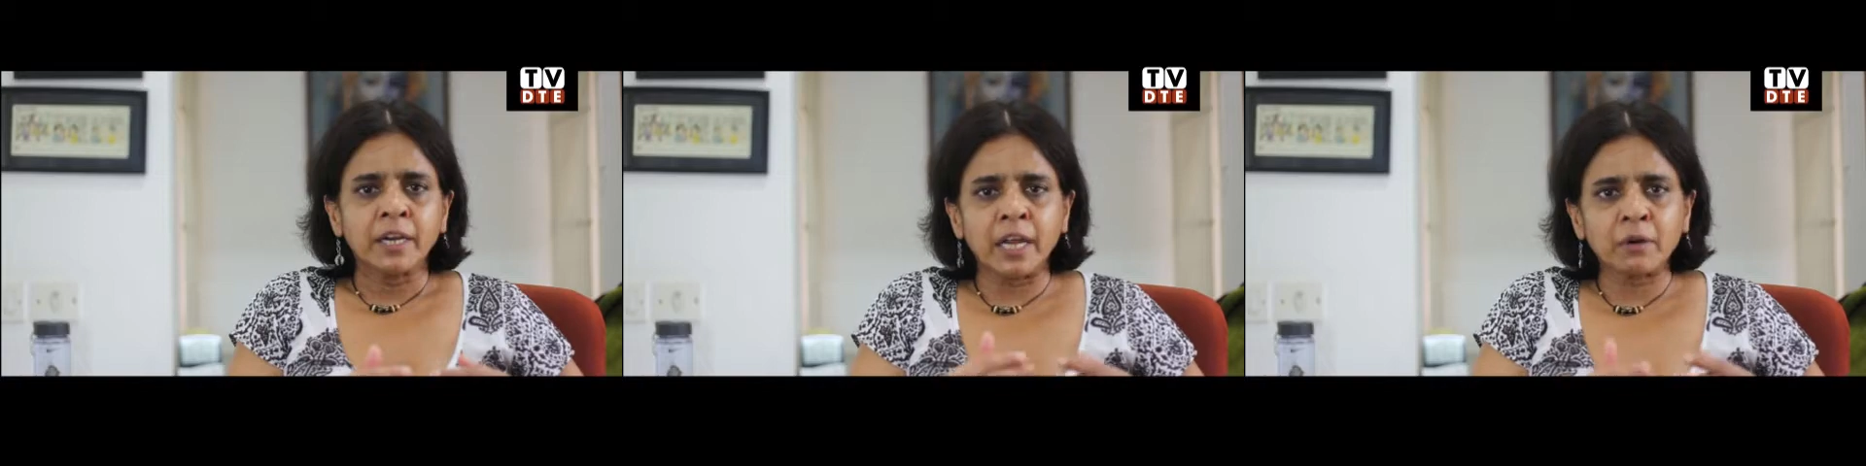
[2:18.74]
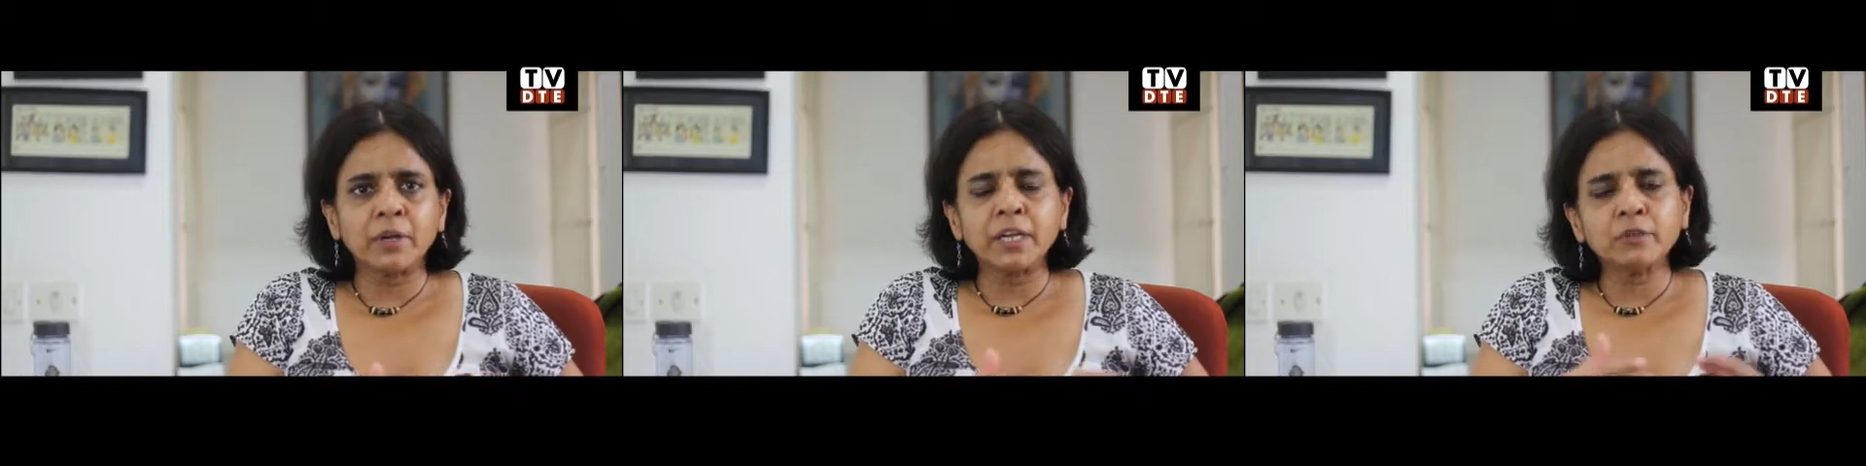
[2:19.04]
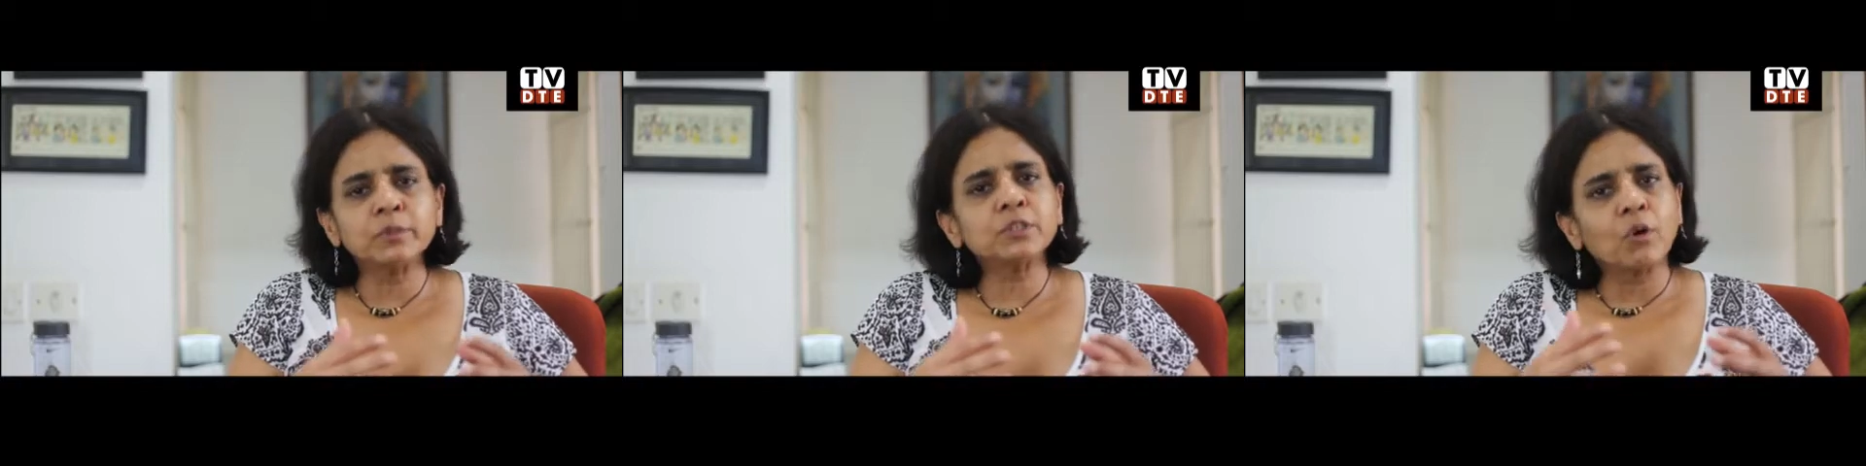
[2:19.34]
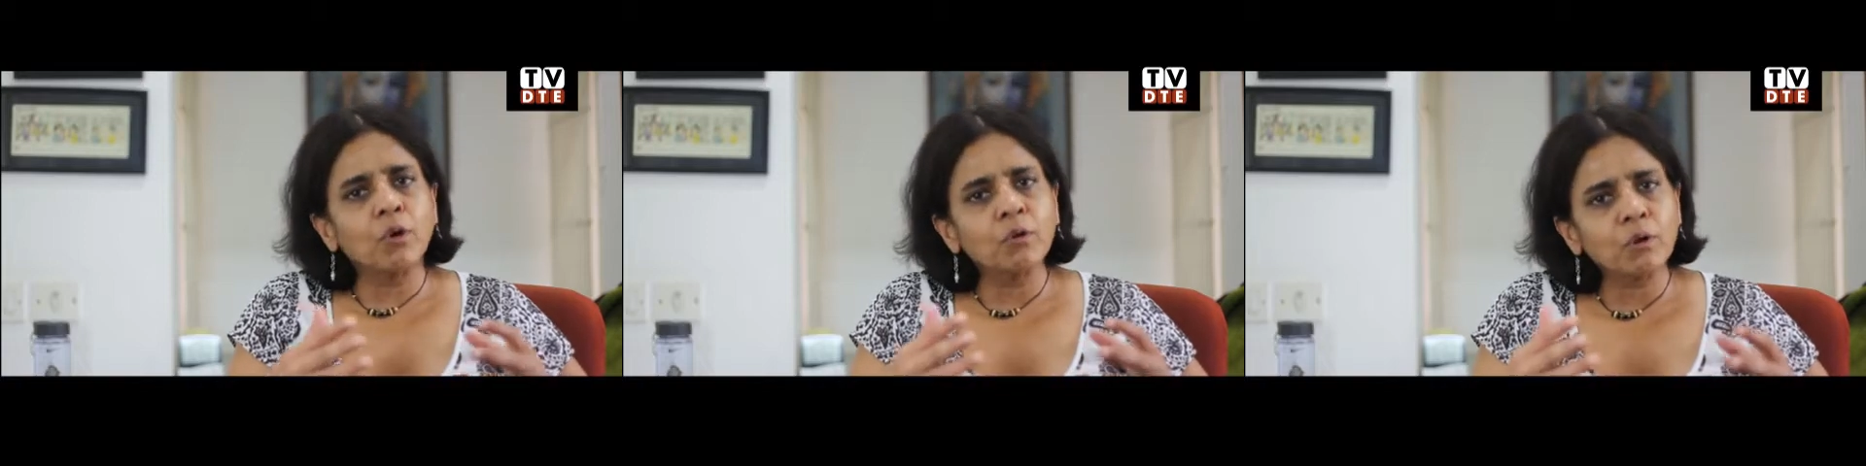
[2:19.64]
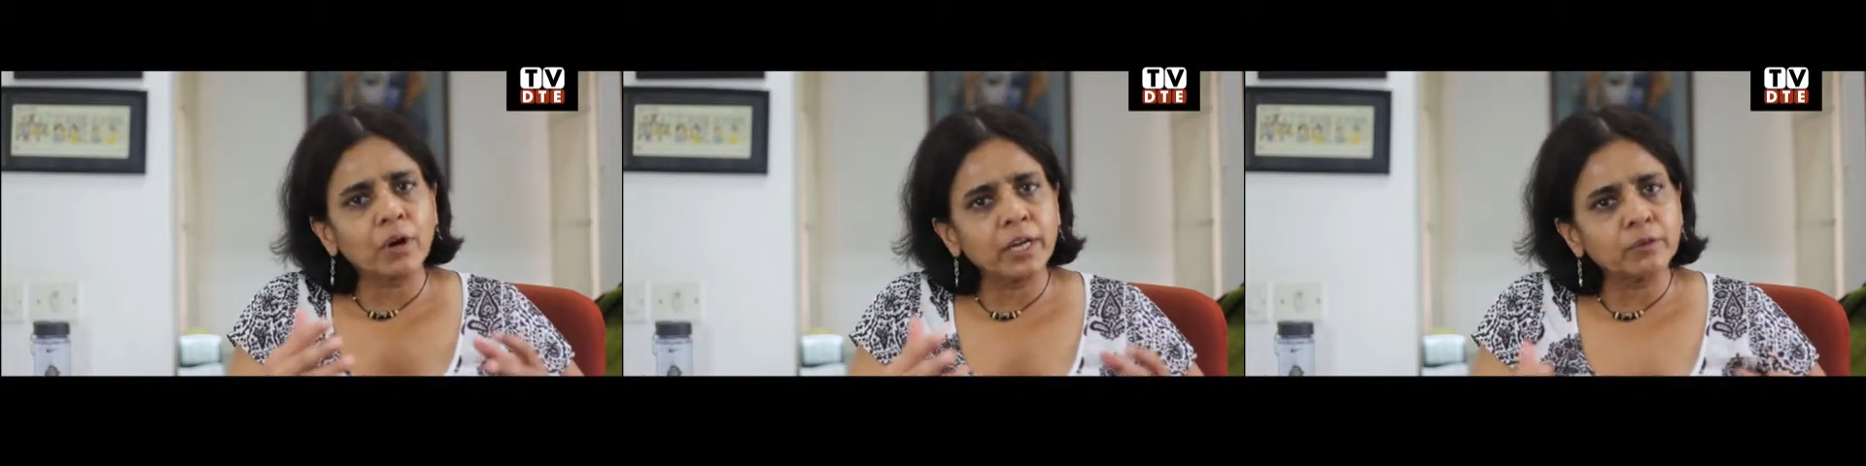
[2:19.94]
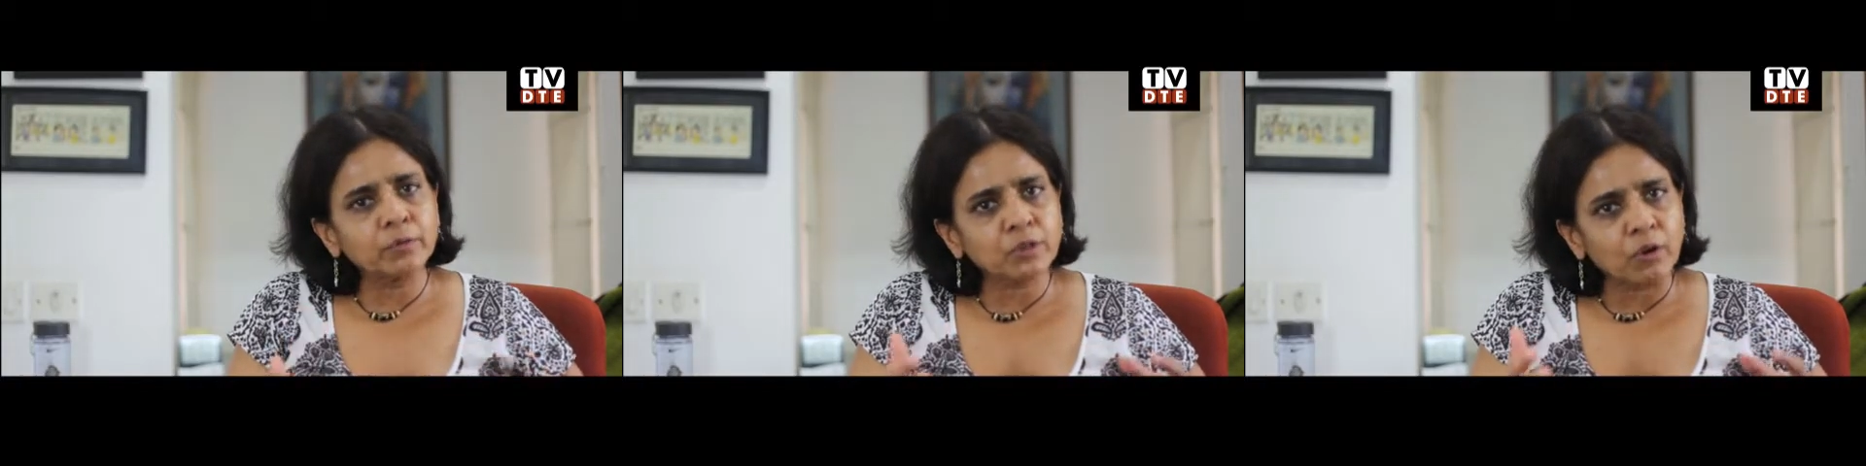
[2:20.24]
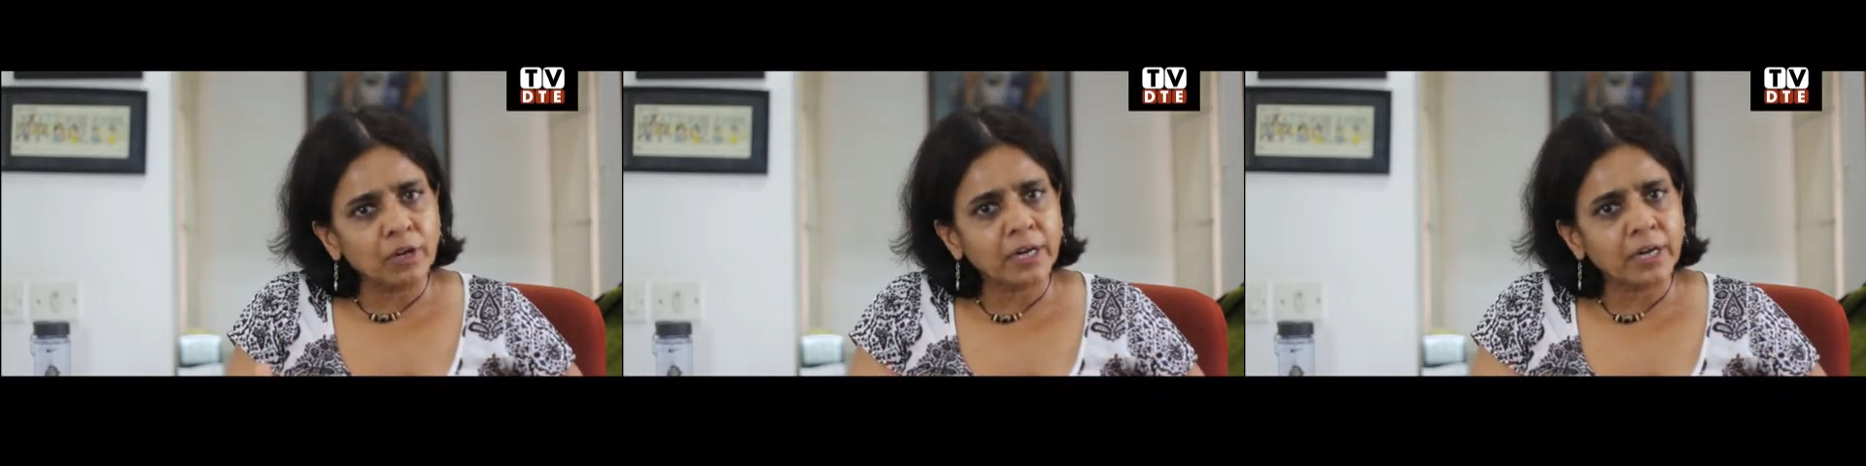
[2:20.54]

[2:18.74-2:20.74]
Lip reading: Now, it was all